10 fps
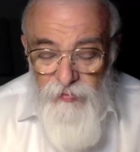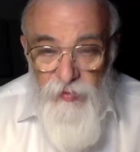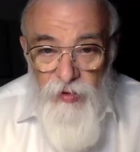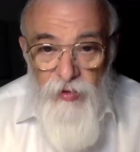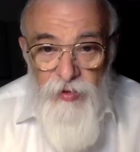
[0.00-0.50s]

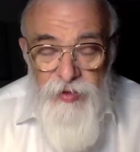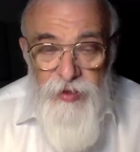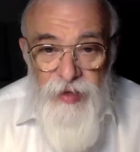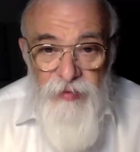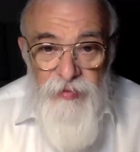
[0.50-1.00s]
Because
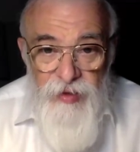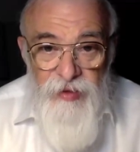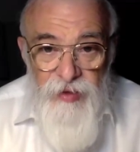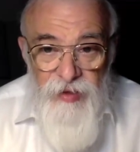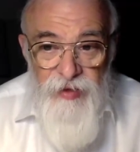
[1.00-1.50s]
the dam
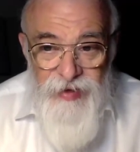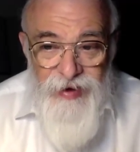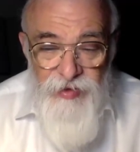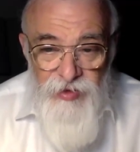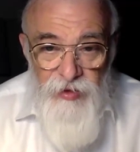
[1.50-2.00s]
nida is
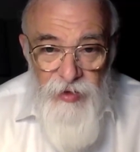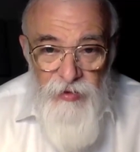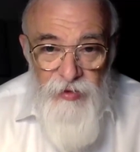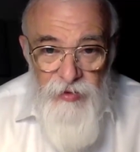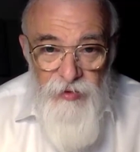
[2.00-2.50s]

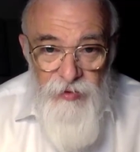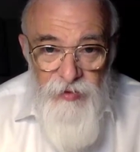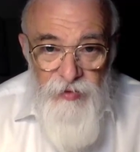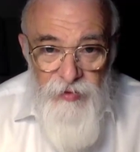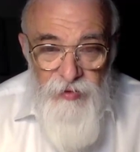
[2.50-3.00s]
actually
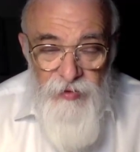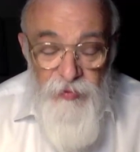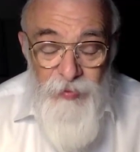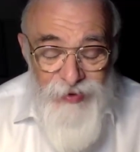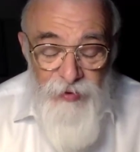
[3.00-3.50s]

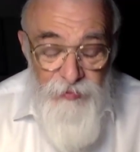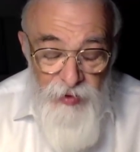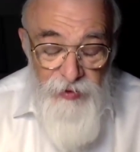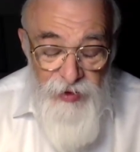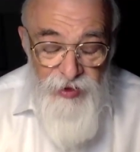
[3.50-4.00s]
the the
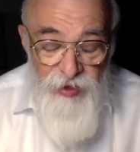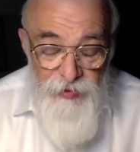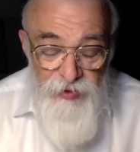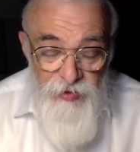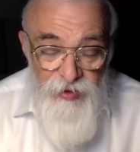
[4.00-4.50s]
milk that she's
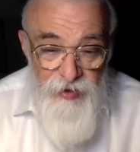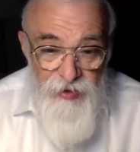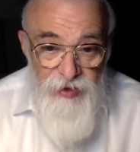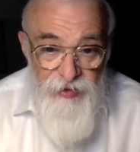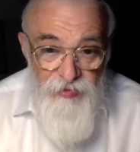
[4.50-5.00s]

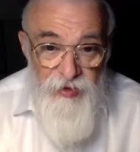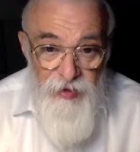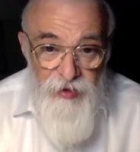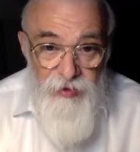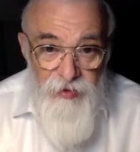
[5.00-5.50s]
producing is
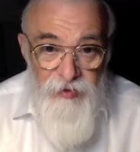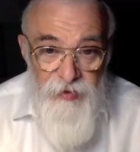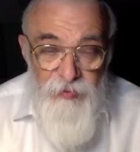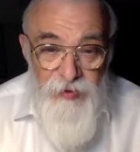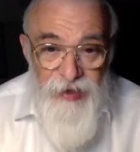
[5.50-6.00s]
really the,
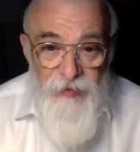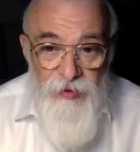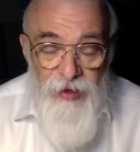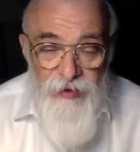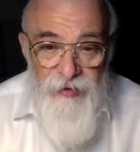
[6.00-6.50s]
the that
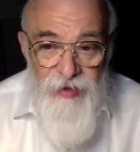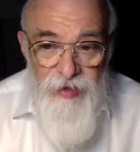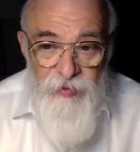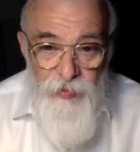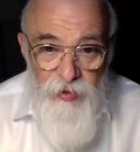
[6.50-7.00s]
blood that
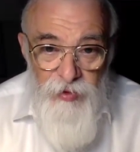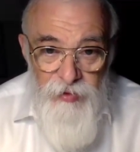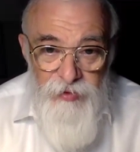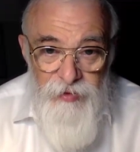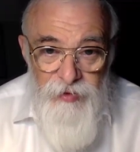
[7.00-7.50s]
is
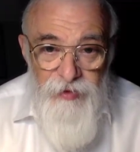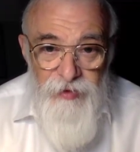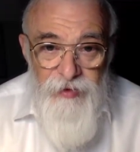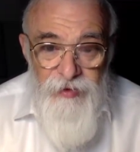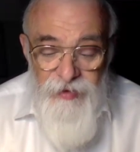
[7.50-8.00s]
spoils
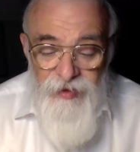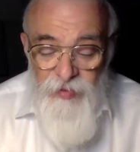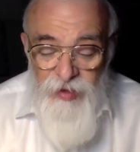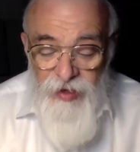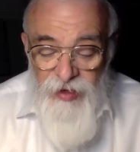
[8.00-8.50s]

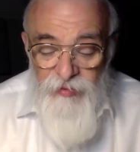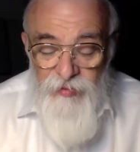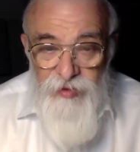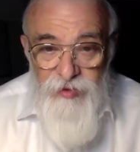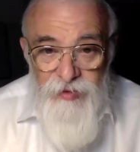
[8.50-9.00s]
and
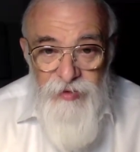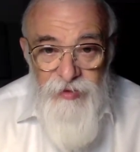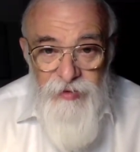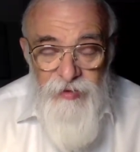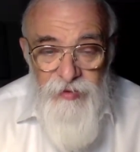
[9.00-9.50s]
becomes
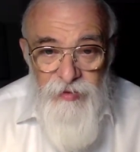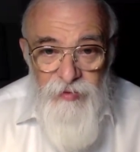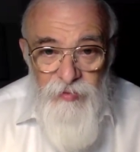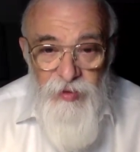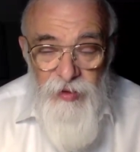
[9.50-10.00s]

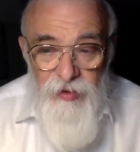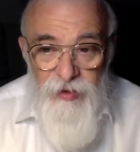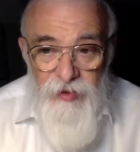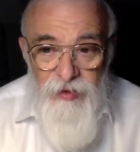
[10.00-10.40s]
milk.